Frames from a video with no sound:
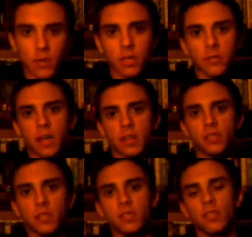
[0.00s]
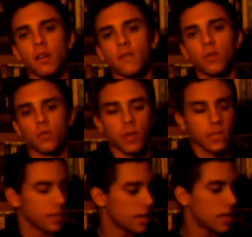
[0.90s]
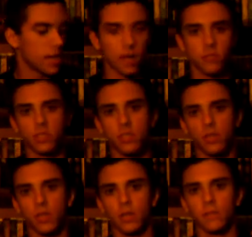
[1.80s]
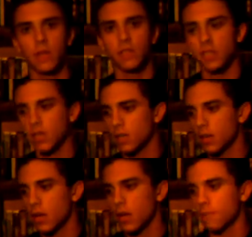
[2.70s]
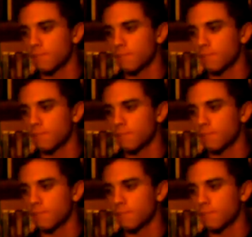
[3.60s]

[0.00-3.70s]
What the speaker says: Hey, what's up guys? This is DDog420 and I'm just doing a basic